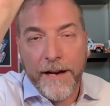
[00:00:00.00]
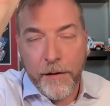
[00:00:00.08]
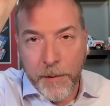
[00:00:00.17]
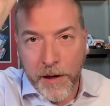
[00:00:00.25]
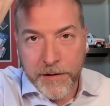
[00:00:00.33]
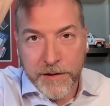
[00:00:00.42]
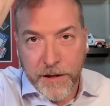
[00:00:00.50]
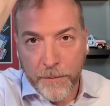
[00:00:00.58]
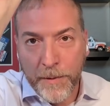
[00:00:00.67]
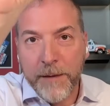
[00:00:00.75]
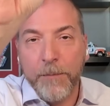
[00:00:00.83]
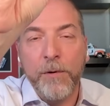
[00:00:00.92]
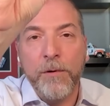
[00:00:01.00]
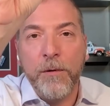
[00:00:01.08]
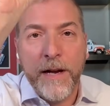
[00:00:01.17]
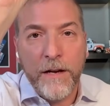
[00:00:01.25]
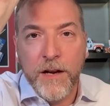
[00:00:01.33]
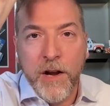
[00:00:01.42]
belongs to the people who
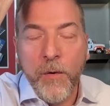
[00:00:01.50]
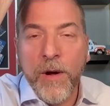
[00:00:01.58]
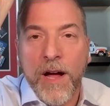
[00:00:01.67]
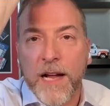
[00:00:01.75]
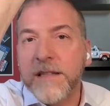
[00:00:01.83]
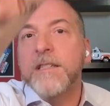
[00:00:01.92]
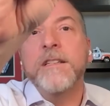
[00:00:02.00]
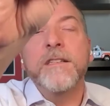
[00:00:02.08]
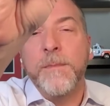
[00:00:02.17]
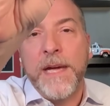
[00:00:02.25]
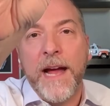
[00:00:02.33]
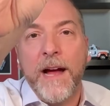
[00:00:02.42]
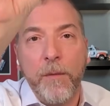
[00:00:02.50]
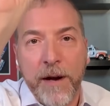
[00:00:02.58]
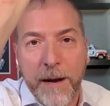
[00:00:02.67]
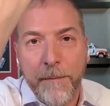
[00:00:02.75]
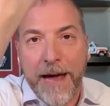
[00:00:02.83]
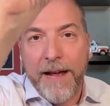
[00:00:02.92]
had no guts to speak out when
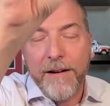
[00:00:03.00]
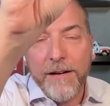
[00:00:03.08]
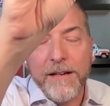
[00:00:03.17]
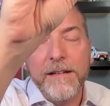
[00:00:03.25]
it mattered